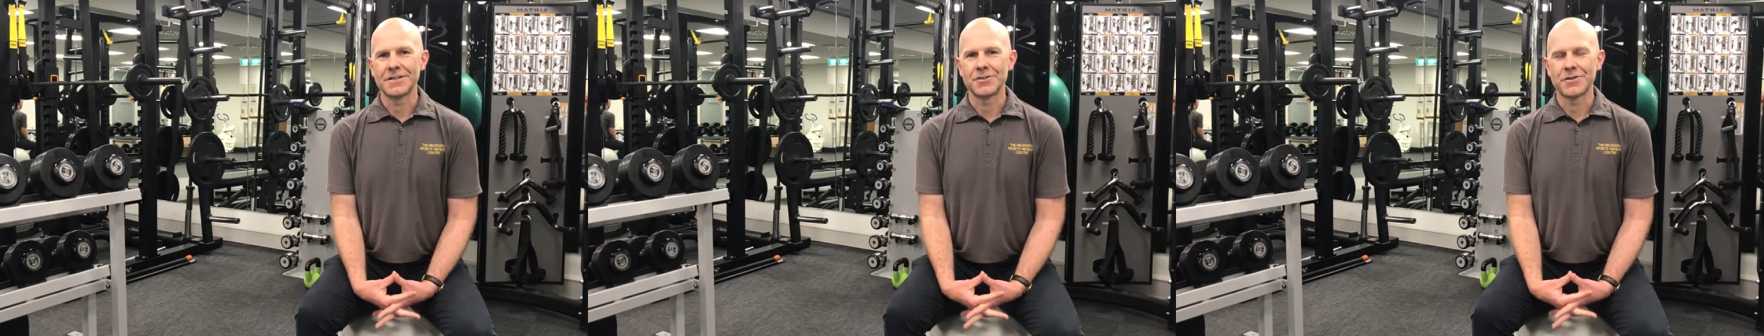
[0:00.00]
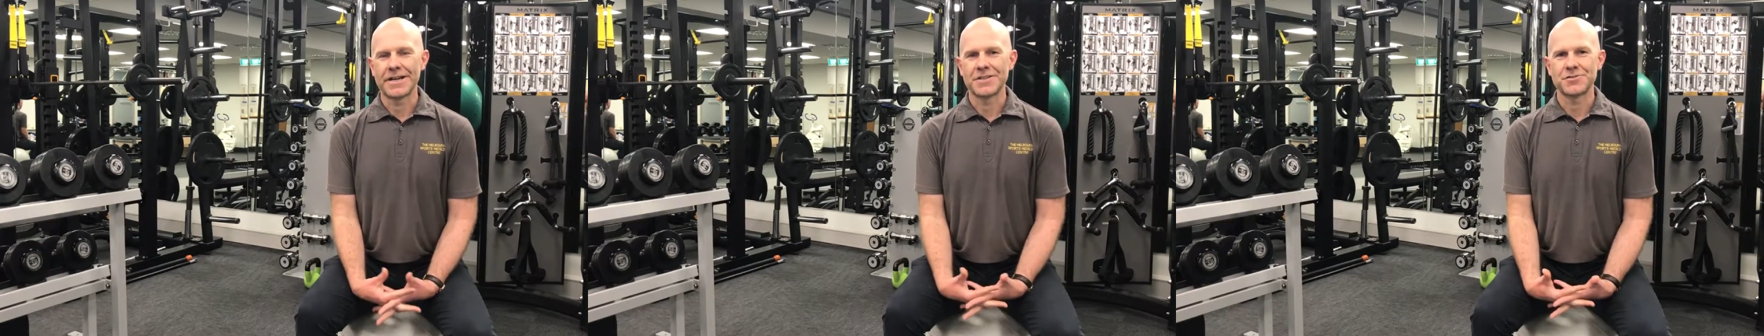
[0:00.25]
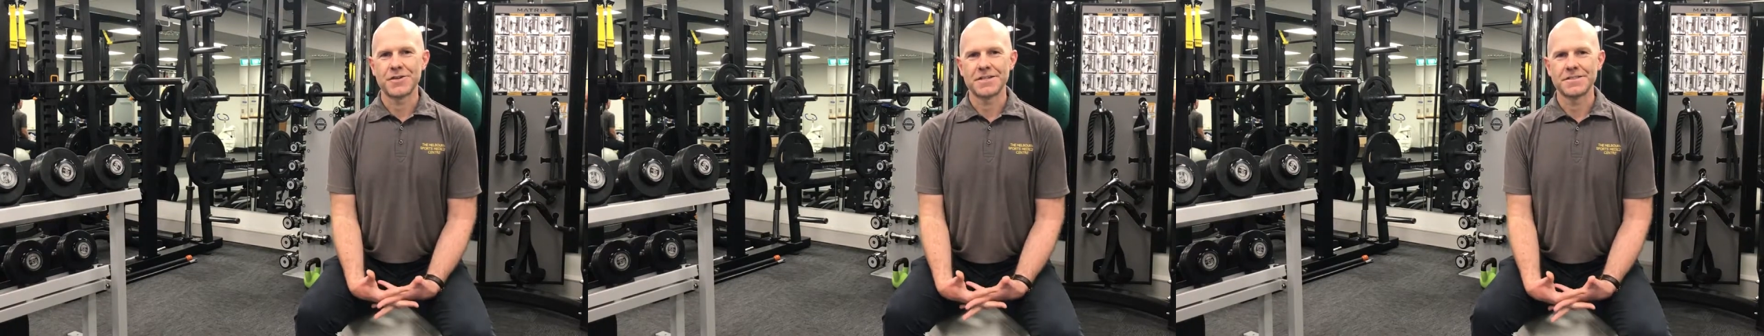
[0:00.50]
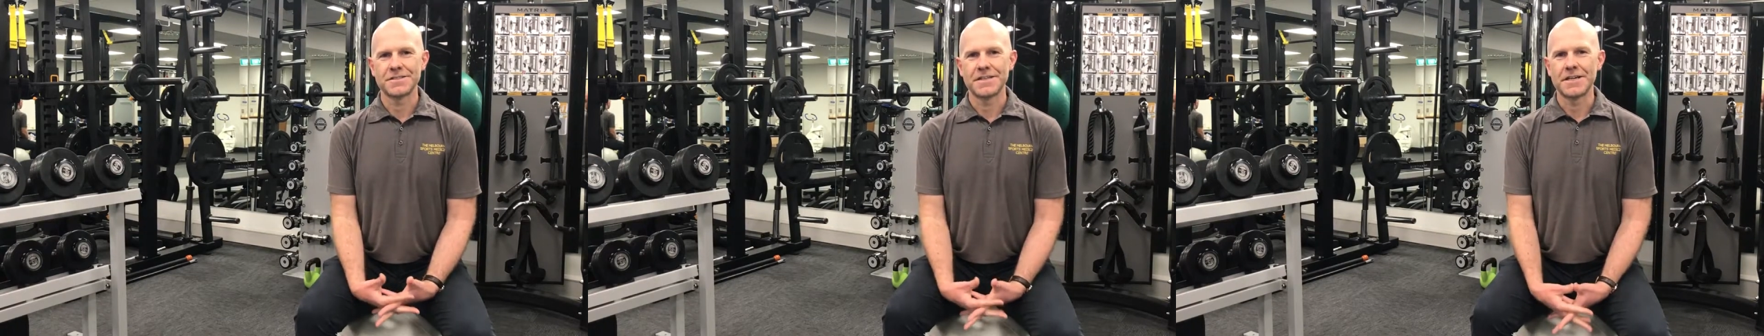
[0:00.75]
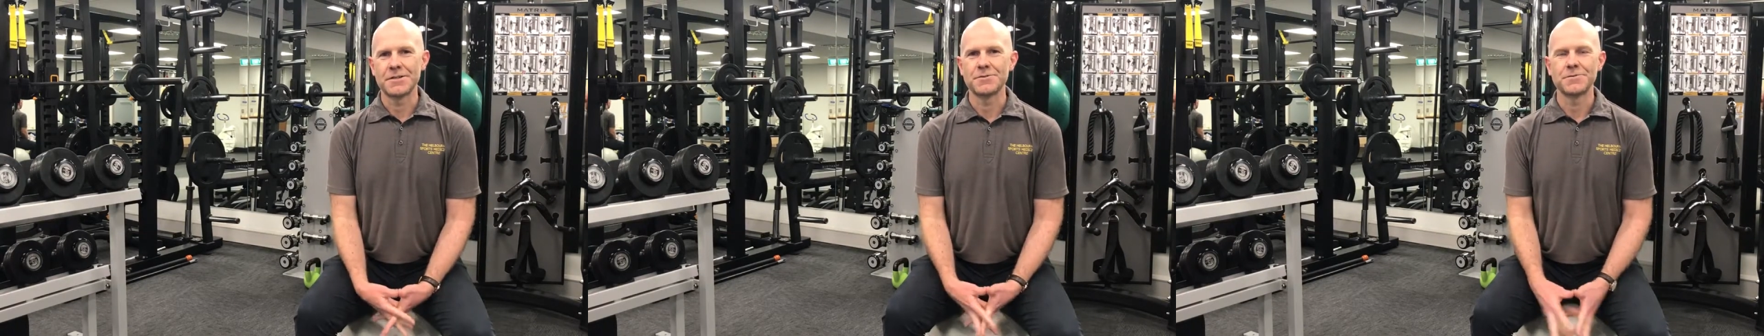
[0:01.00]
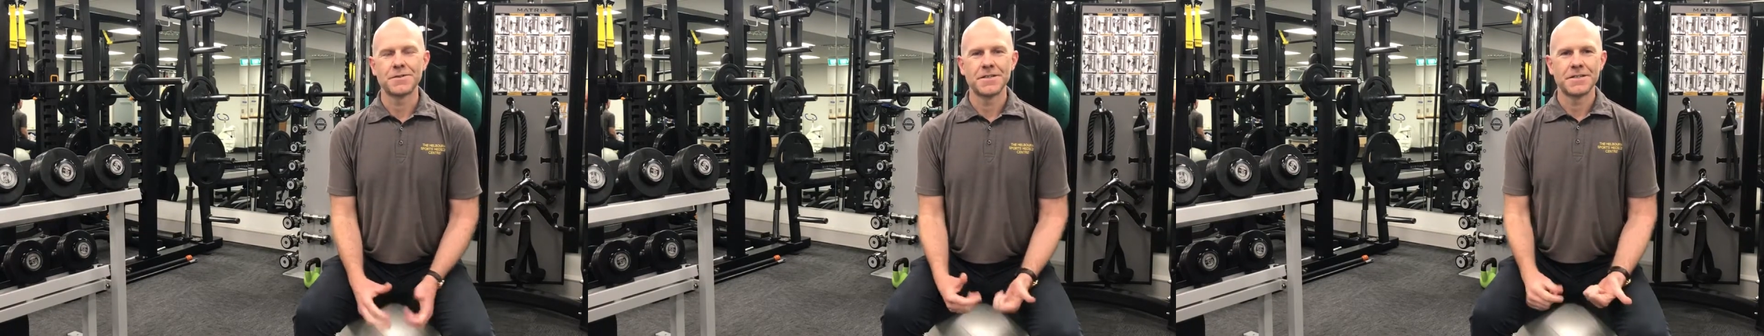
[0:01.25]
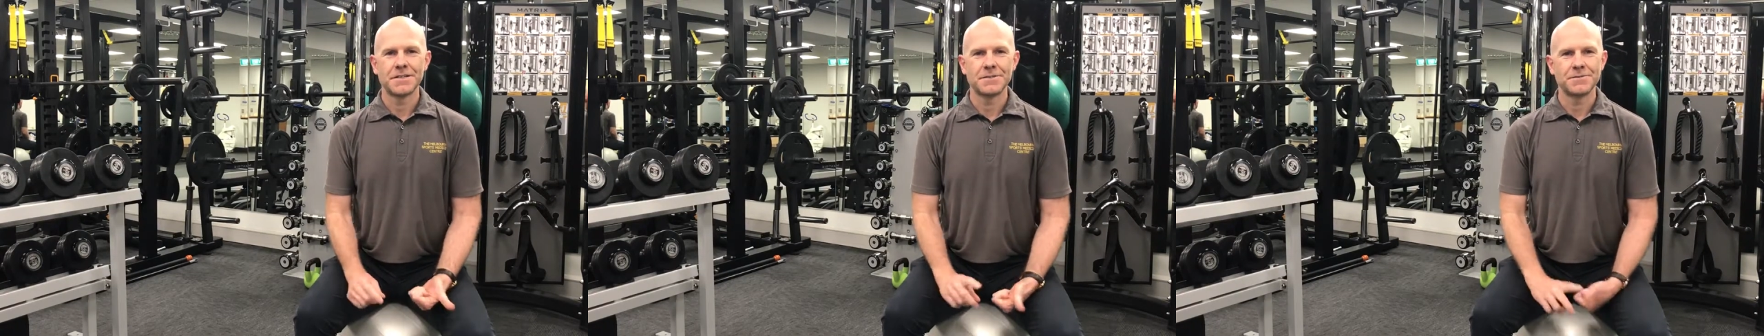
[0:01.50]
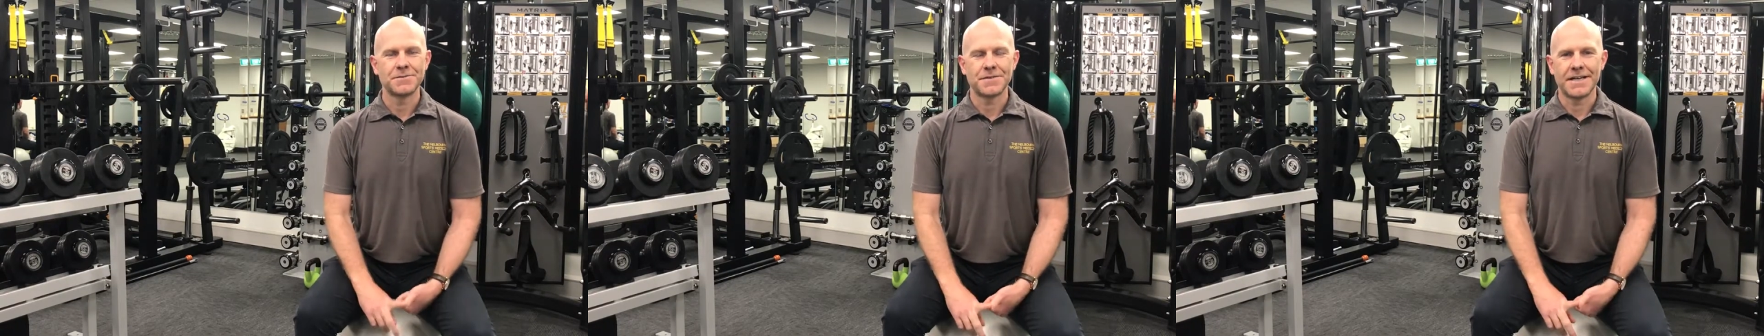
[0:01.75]
great structure there
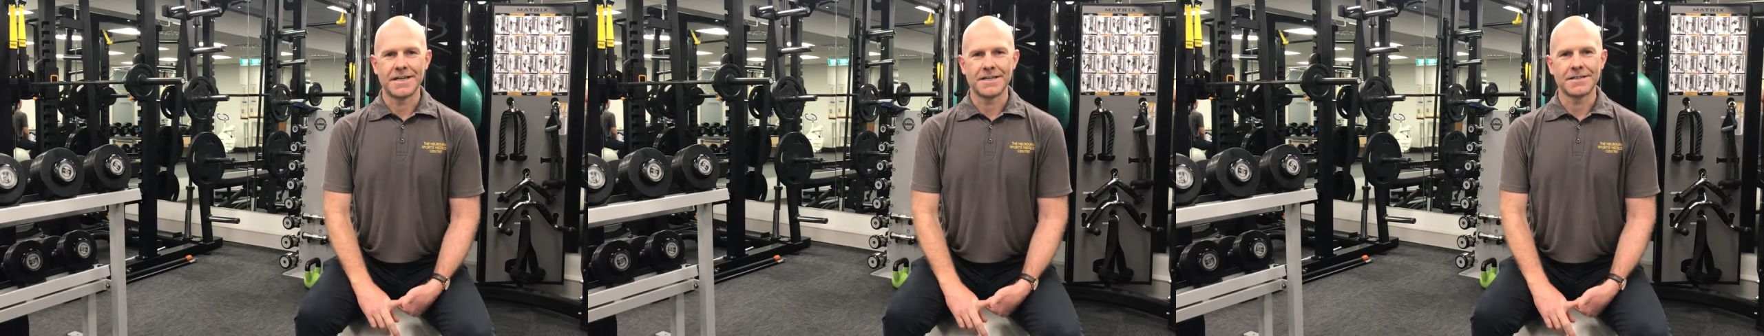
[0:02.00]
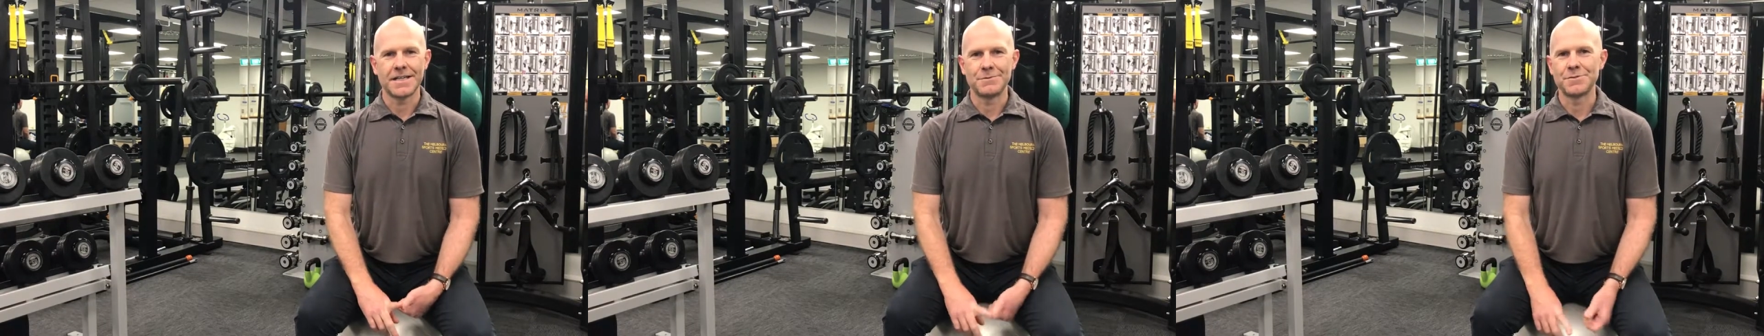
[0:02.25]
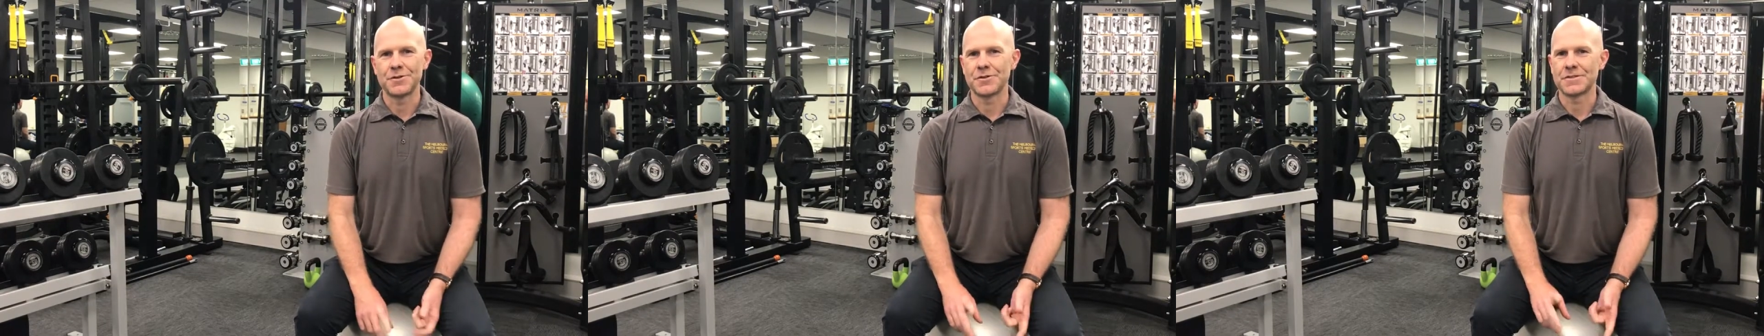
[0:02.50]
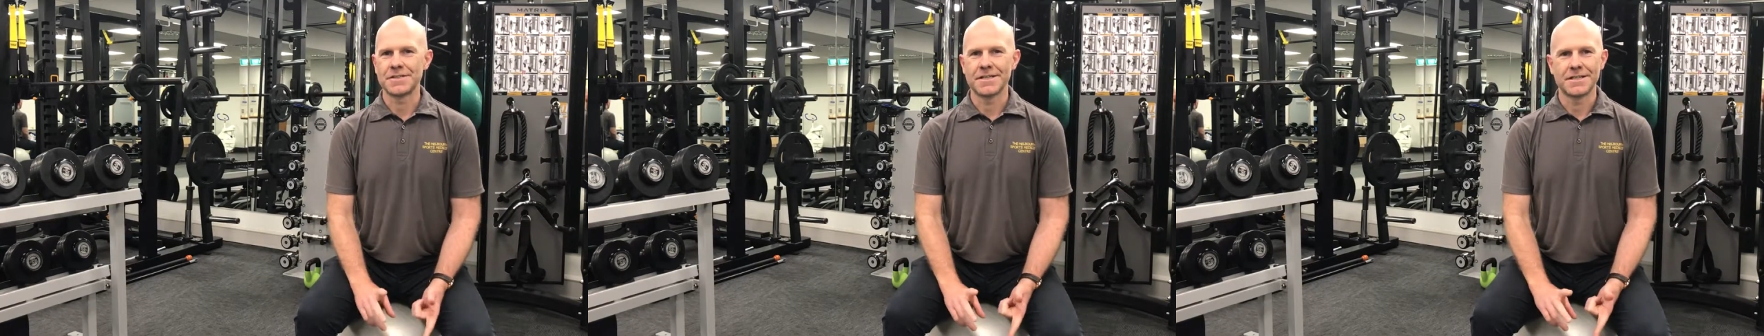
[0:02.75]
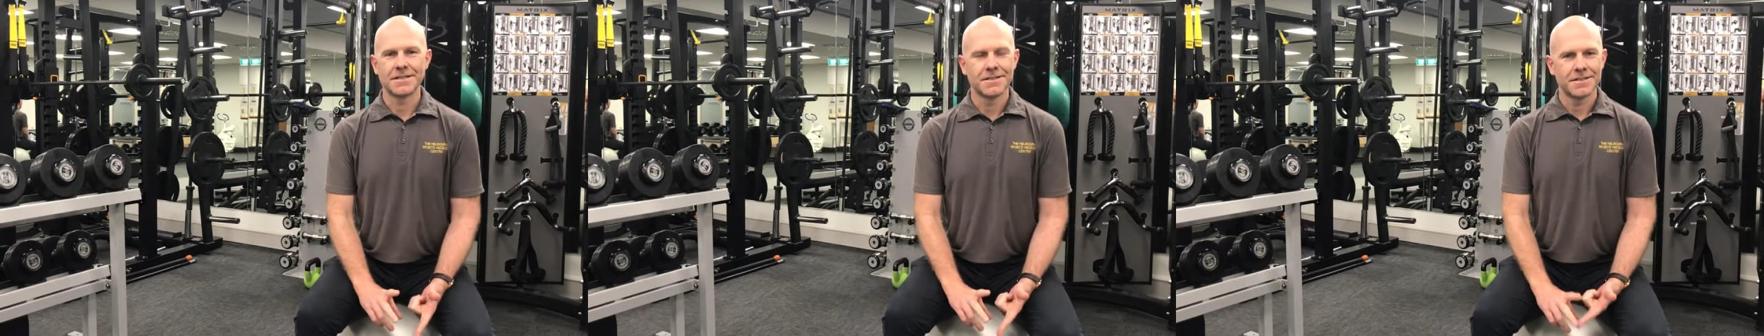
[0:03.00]
of club doctor,